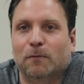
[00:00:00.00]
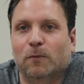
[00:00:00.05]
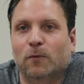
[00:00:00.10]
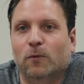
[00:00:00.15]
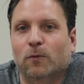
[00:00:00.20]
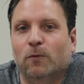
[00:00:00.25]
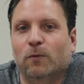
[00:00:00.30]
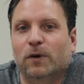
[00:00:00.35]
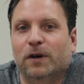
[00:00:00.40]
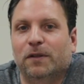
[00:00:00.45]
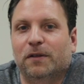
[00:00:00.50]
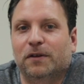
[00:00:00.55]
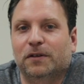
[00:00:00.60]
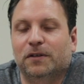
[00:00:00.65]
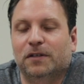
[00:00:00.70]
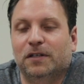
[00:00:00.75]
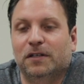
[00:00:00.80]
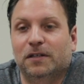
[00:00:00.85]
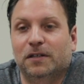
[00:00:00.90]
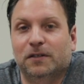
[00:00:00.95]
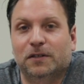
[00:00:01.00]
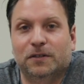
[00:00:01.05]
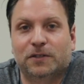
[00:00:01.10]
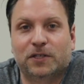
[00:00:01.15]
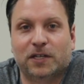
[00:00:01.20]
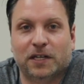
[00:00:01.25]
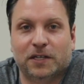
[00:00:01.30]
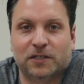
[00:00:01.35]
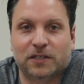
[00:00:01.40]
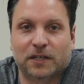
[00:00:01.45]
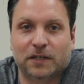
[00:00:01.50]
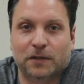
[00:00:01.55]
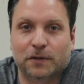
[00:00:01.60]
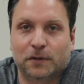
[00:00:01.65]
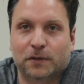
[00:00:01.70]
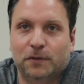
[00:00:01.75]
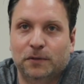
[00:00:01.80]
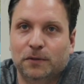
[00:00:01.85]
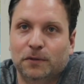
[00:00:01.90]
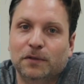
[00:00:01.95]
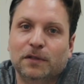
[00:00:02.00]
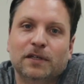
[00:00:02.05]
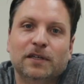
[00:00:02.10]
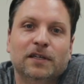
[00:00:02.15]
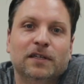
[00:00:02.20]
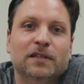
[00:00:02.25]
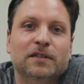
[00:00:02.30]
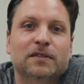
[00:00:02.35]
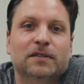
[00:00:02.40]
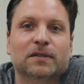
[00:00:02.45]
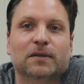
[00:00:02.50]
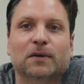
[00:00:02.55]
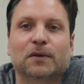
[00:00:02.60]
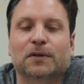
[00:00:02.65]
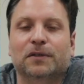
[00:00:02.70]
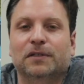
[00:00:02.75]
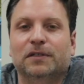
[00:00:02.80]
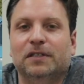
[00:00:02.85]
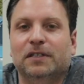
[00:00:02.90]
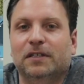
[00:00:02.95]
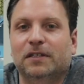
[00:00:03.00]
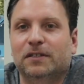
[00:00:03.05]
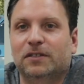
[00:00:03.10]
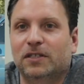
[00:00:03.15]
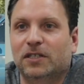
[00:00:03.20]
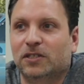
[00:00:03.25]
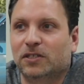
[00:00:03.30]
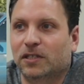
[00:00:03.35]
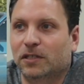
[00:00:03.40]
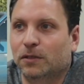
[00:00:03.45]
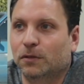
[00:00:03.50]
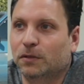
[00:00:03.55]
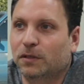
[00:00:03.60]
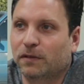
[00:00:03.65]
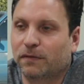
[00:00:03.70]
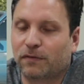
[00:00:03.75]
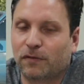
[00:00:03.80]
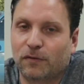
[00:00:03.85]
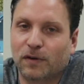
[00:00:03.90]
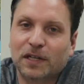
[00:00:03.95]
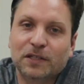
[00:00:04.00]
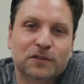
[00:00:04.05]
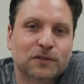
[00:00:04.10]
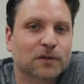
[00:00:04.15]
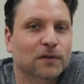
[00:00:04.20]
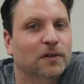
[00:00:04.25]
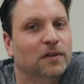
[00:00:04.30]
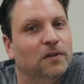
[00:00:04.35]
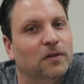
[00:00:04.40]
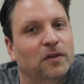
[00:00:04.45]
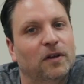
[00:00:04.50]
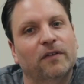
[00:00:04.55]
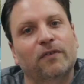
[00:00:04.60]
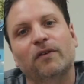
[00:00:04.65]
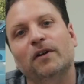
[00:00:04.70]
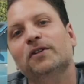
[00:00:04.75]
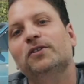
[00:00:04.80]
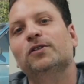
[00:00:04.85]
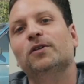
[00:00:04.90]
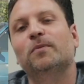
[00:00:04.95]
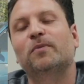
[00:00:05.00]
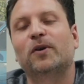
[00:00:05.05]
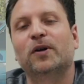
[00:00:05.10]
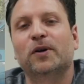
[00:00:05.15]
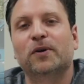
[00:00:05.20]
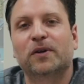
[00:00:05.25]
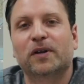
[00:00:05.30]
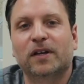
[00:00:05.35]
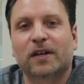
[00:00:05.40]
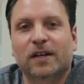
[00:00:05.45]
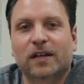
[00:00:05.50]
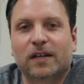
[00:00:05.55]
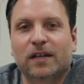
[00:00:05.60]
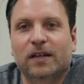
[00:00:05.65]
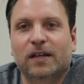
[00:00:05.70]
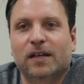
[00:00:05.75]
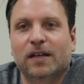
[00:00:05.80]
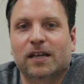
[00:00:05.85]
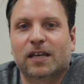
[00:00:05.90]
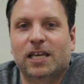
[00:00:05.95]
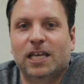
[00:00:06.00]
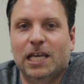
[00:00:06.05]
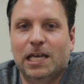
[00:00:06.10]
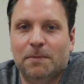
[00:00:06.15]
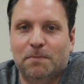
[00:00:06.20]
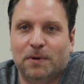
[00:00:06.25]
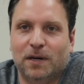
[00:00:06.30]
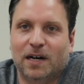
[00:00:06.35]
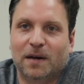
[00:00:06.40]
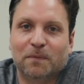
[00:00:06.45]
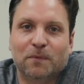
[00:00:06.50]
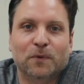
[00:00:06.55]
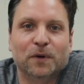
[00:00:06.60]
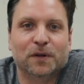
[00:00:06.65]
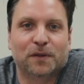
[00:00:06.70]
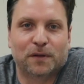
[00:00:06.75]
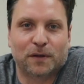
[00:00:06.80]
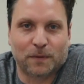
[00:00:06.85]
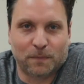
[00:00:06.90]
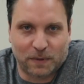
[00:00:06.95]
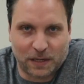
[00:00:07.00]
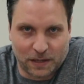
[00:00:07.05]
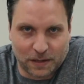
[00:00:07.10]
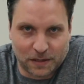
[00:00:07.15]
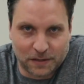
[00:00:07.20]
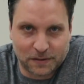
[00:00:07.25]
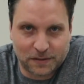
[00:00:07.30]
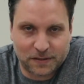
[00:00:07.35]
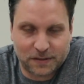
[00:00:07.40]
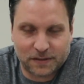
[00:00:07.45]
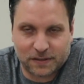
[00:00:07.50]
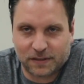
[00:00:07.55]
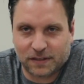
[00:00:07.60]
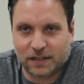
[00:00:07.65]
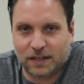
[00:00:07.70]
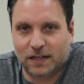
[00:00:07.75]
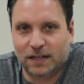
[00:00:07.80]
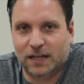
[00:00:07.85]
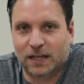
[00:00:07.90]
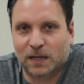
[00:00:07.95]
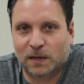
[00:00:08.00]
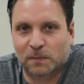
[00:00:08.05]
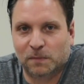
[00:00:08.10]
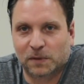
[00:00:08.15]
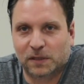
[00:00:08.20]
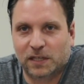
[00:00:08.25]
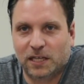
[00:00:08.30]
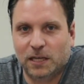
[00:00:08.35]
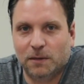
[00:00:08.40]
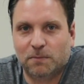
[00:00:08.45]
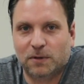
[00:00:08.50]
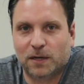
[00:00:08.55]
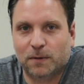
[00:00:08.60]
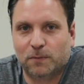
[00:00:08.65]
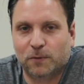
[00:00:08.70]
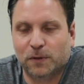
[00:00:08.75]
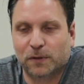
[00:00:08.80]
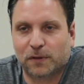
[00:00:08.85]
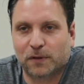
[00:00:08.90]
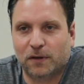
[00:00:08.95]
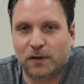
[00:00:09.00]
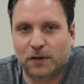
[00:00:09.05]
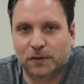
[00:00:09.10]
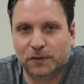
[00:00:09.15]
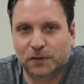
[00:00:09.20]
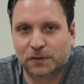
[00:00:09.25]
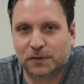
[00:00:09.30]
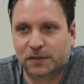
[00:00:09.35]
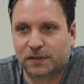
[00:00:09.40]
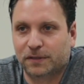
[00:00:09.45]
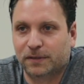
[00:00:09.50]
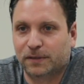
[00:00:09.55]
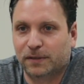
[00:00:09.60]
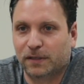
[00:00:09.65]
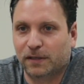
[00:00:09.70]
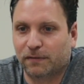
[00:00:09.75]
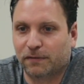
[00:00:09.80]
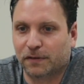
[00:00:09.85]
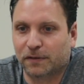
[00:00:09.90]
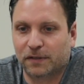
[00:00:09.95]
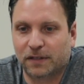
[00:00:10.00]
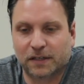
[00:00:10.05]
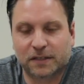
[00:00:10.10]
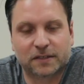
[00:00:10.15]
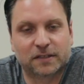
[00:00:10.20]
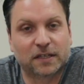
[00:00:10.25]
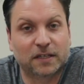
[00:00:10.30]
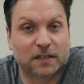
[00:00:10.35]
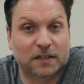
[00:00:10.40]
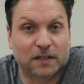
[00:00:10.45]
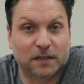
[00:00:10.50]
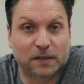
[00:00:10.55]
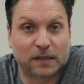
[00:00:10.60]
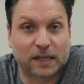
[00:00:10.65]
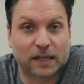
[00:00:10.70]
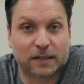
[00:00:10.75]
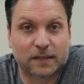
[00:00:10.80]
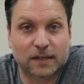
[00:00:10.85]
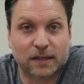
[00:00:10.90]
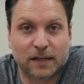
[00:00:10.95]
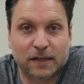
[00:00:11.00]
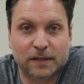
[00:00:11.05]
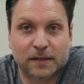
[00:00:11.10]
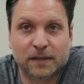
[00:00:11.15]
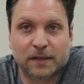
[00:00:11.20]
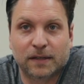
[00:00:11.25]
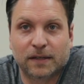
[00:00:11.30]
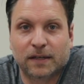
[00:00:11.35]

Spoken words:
Whether you needed to change out your coolant or you need to change out your differential and the differential broke, keep up with your maintenance. Keep up with all those different things that you need to get done.